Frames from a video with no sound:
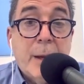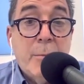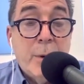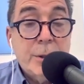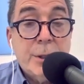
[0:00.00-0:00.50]

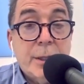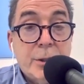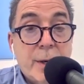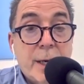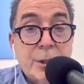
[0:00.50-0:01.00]
mostly
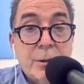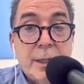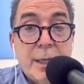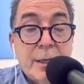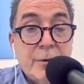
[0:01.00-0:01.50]

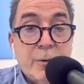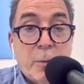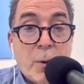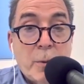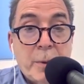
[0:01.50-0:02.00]
tragically, I think, for
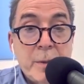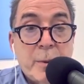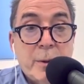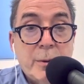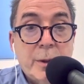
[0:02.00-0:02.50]
poorer
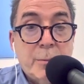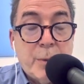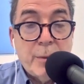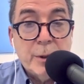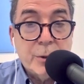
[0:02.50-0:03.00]
people in
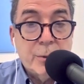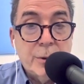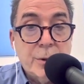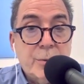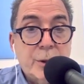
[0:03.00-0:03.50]
public schools,